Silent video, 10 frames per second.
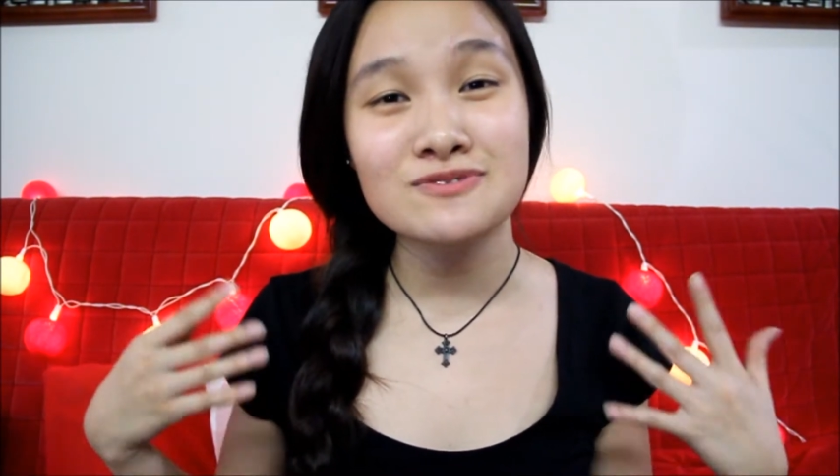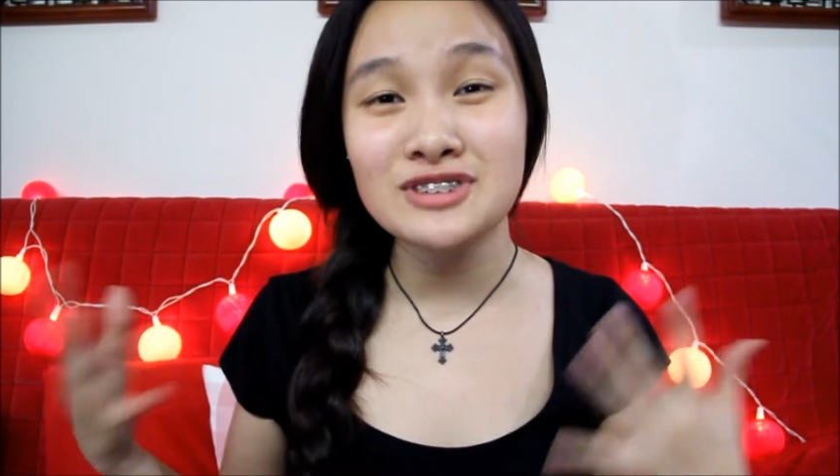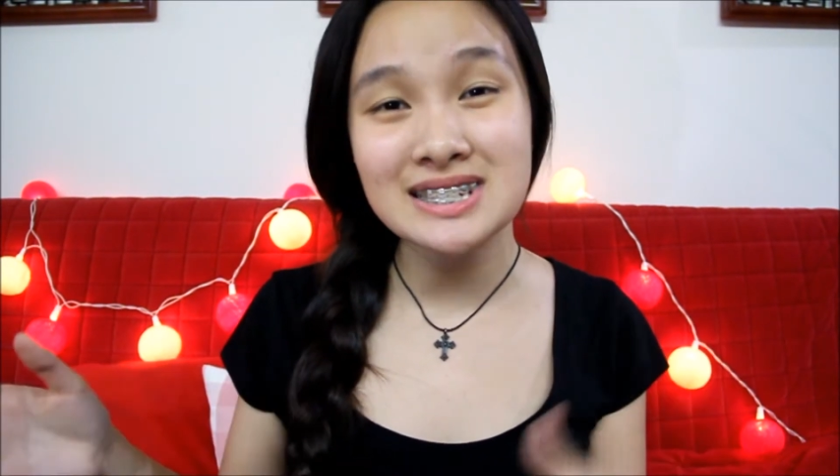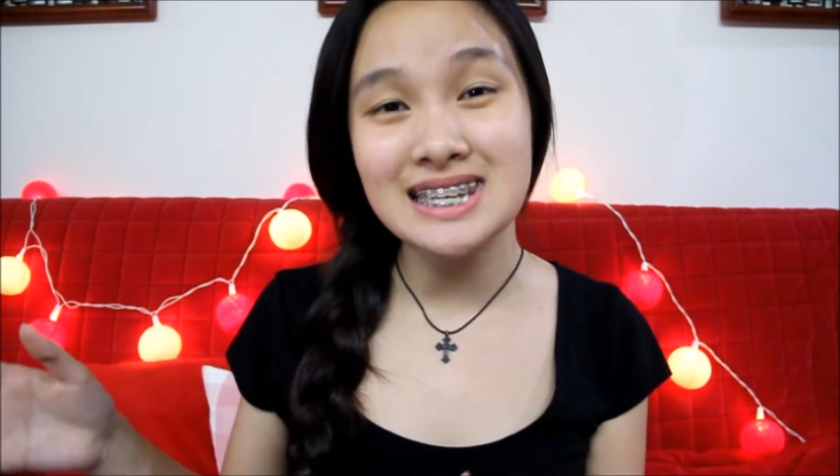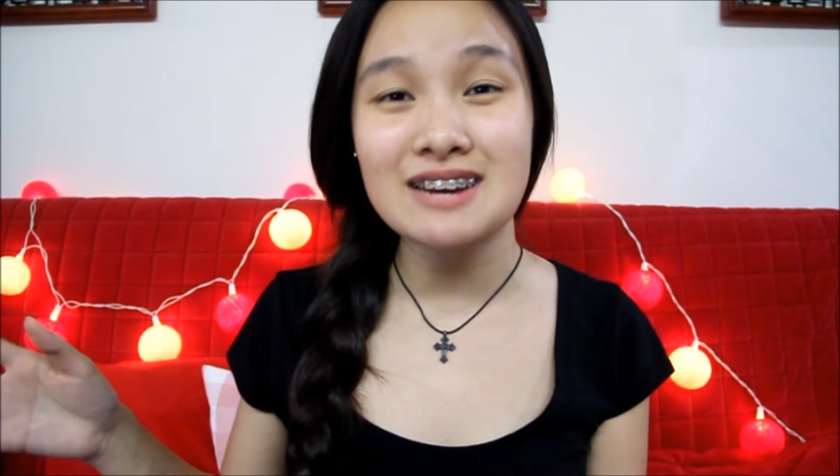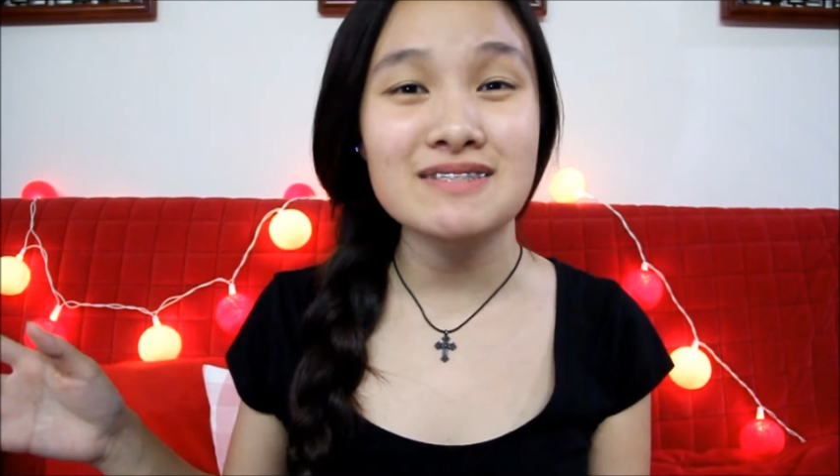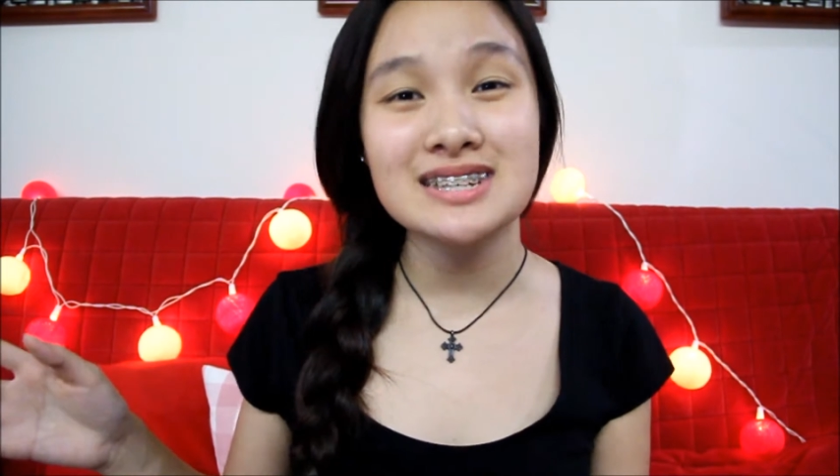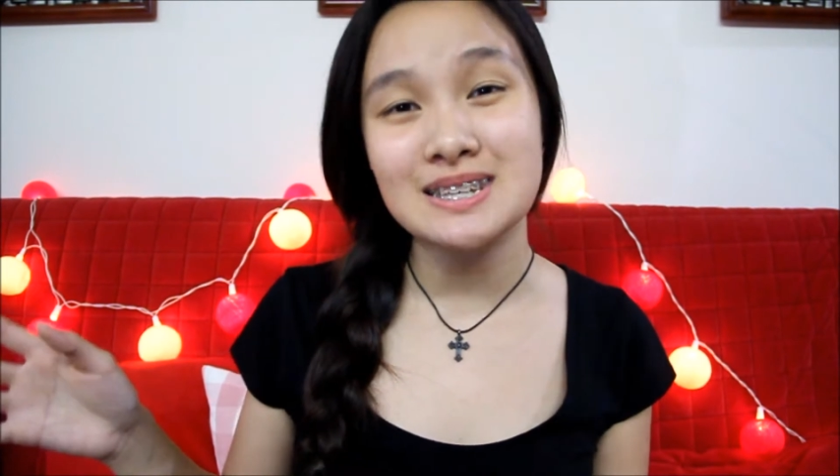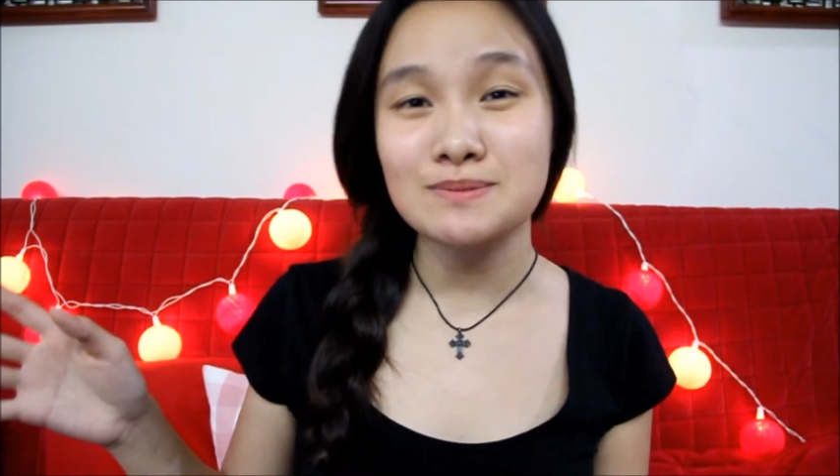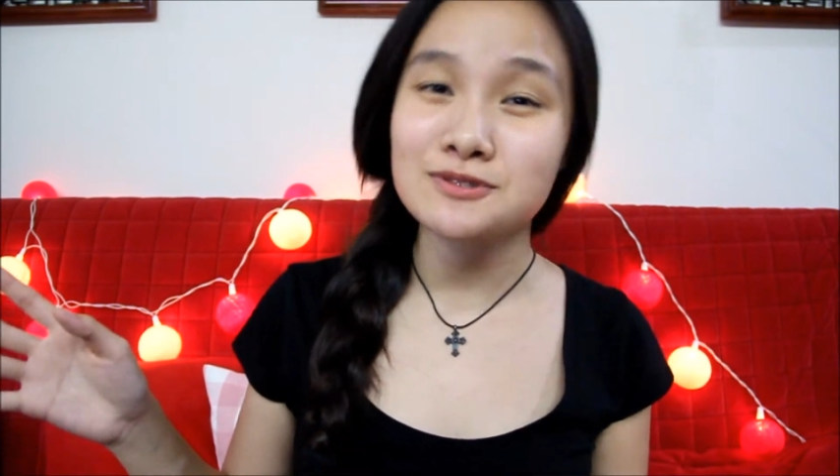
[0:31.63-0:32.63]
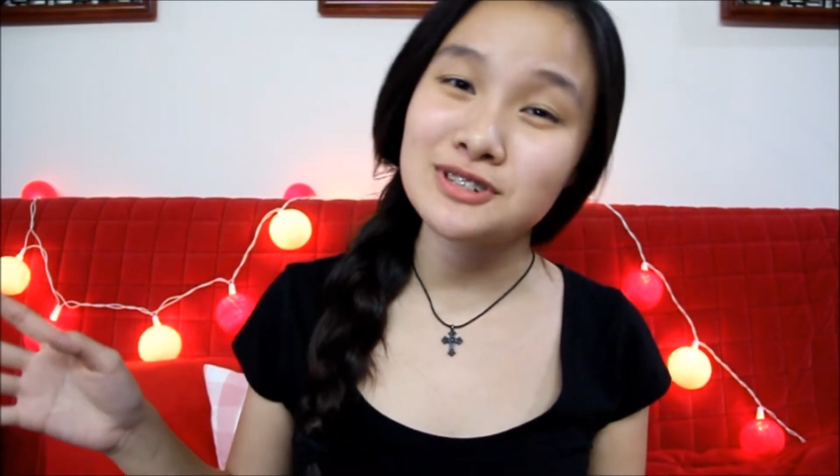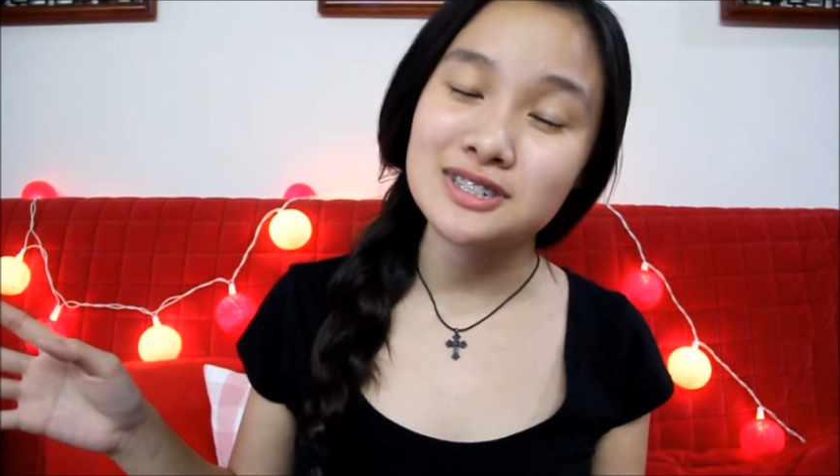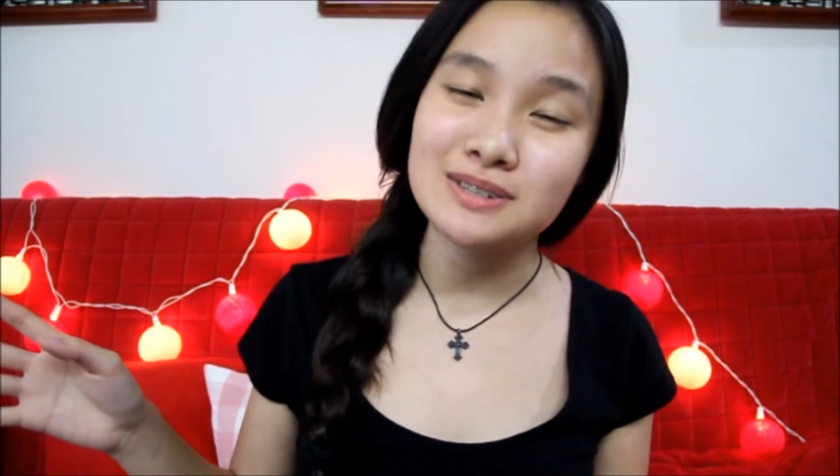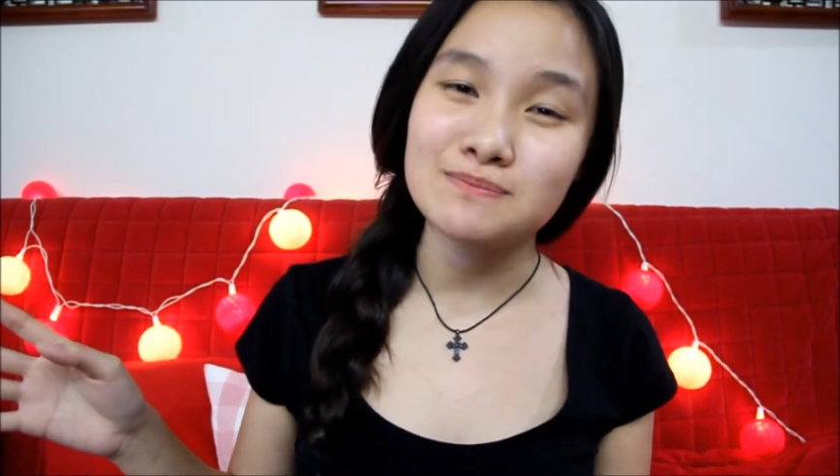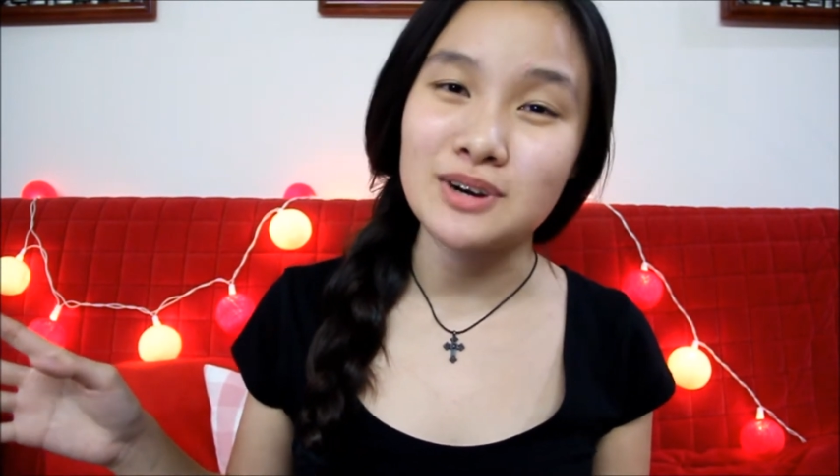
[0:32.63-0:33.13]
first ever
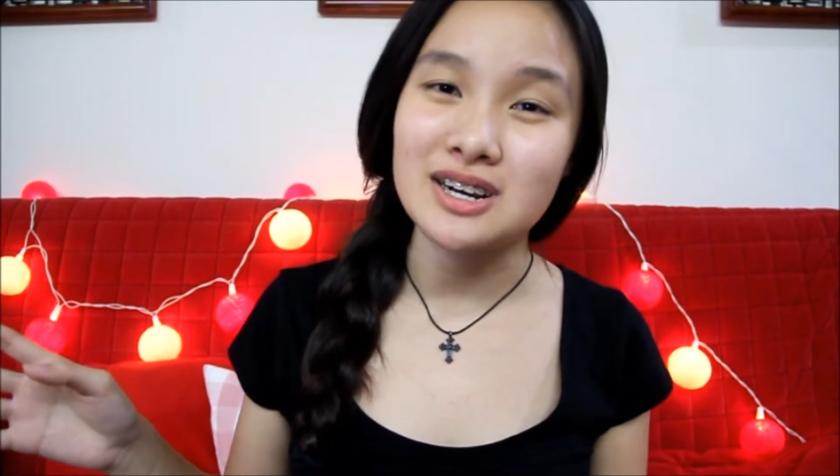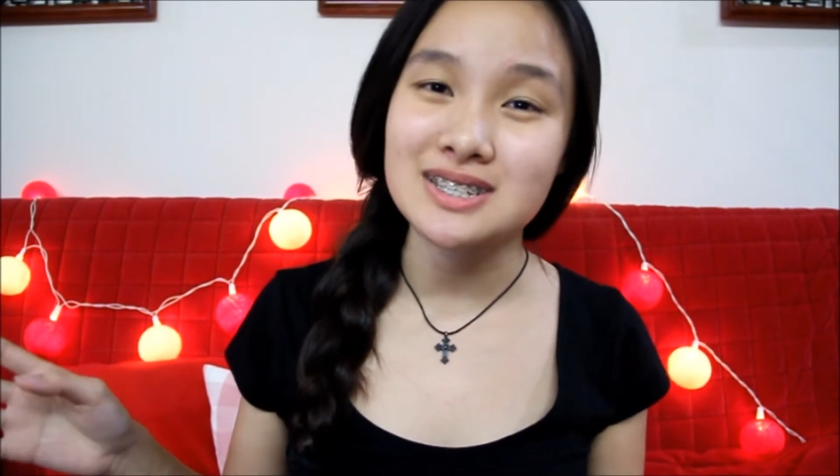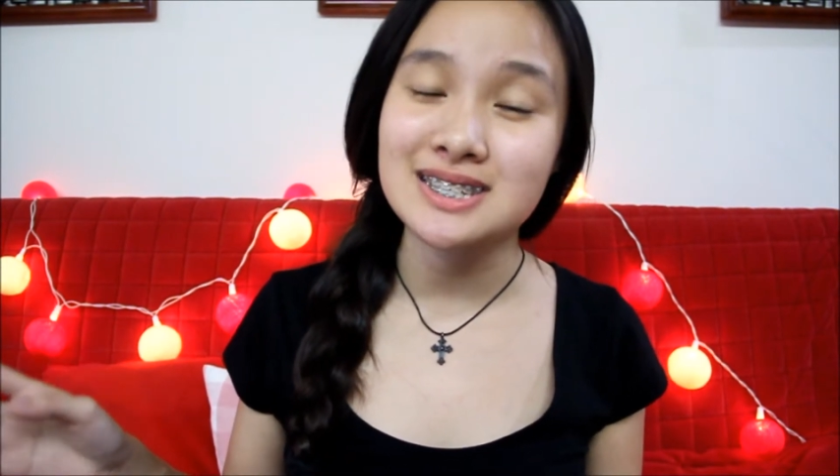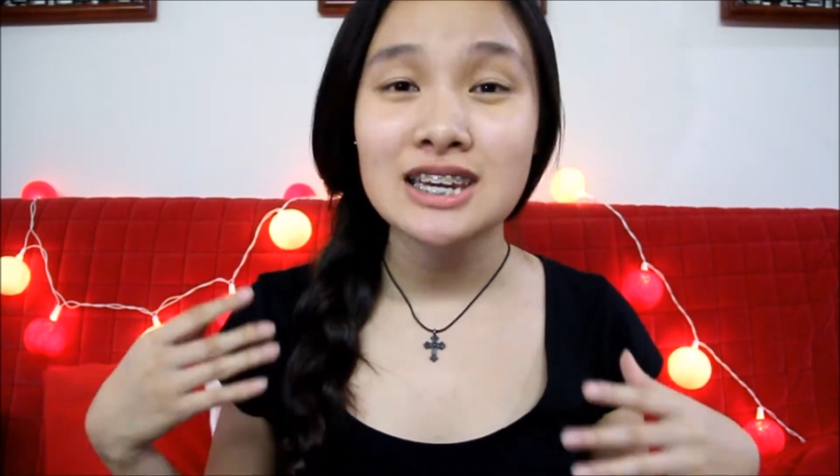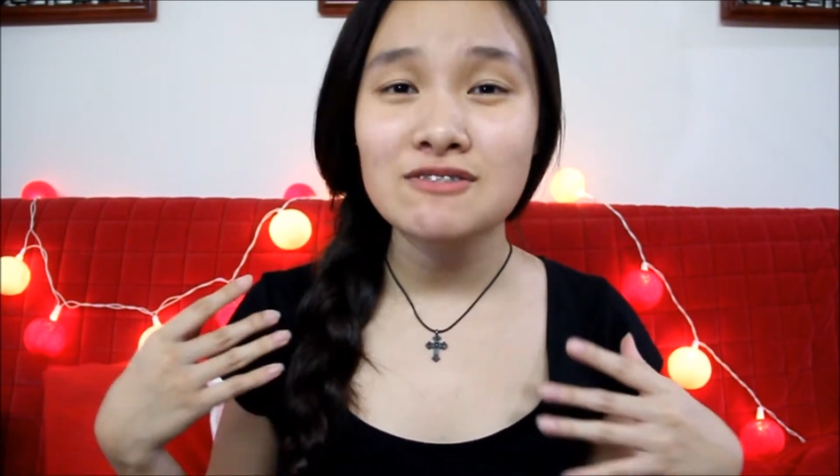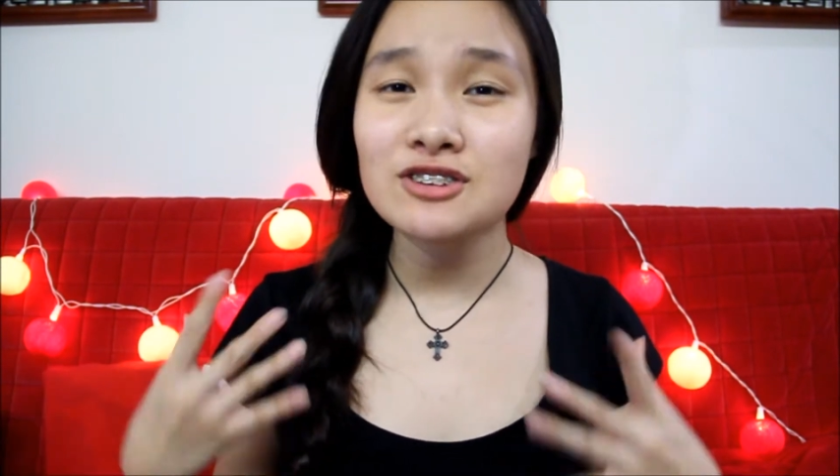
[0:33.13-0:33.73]
subscription box. If